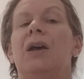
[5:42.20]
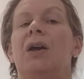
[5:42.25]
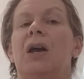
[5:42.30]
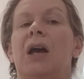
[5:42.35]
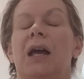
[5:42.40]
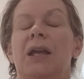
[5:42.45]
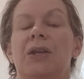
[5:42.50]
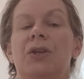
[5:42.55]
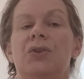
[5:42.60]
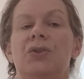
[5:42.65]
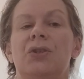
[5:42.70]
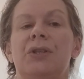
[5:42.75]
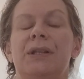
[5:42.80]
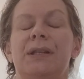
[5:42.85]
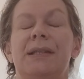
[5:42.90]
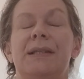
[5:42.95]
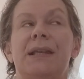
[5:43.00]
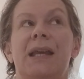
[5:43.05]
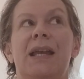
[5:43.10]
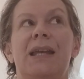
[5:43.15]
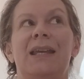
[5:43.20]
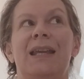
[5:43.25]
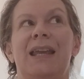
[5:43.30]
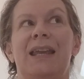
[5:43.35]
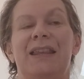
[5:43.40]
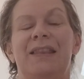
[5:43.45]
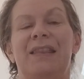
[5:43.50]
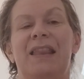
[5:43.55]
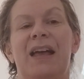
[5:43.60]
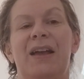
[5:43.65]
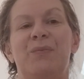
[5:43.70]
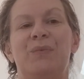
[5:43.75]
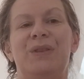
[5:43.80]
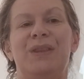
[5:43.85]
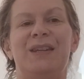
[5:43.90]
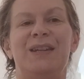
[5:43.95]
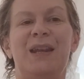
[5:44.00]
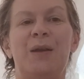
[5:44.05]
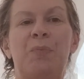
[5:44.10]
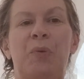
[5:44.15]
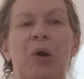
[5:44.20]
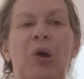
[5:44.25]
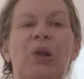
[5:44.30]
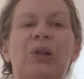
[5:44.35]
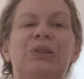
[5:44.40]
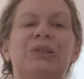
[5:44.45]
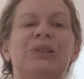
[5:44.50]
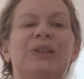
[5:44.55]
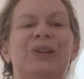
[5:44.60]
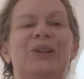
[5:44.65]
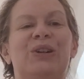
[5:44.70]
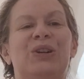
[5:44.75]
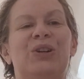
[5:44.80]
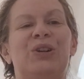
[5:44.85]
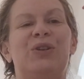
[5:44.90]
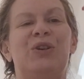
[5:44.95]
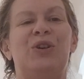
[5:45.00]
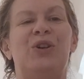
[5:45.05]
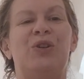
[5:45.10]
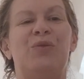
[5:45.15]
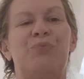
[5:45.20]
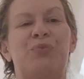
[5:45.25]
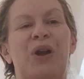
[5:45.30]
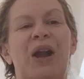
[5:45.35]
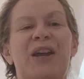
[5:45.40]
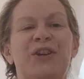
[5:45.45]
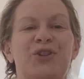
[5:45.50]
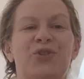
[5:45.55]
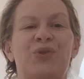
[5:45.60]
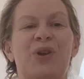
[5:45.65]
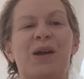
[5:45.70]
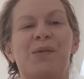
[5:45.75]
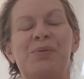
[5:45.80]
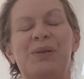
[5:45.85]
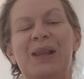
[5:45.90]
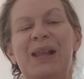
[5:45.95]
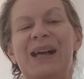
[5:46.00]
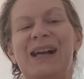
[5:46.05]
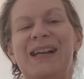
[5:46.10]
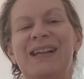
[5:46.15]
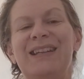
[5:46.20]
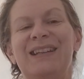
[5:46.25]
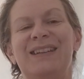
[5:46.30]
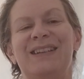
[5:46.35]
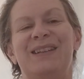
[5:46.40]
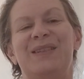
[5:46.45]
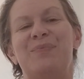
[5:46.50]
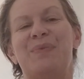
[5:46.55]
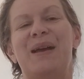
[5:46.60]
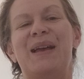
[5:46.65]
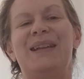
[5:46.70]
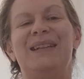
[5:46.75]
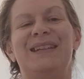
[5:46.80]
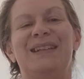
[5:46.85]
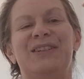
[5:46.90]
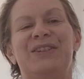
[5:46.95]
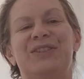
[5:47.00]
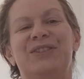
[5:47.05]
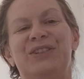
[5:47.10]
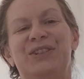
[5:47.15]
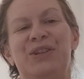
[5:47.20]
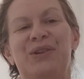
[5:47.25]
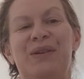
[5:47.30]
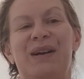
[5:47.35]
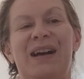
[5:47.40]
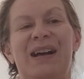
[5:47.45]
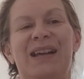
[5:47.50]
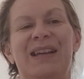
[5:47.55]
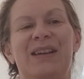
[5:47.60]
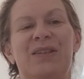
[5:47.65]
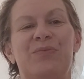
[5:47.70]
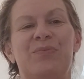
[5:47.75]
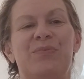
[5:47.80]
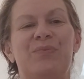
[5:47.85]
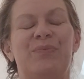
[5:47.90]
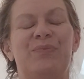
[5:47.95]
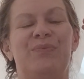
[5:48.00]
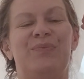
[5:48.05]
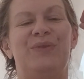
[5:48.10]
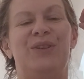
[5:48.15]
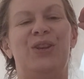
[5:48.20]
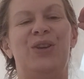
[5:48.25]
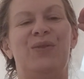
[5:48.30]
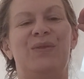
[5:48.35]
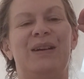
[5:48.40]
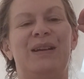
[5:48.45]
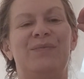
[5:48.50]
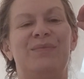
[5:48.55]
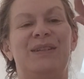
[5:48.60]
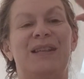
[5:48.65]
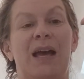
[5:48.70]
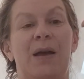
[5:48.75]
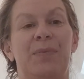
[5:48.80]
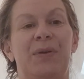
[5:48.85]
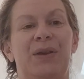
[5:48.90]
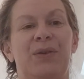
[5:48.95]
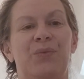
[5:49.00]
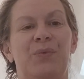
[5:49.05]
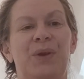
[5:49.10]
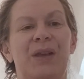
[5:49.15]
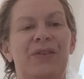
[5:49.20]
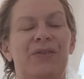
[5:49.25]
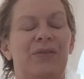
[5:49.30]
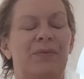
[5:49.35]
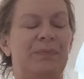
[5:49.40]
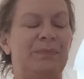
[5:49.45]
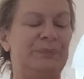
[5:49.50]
I usually say, in line with the nipple or bra strap line, depending on who I am tapping with.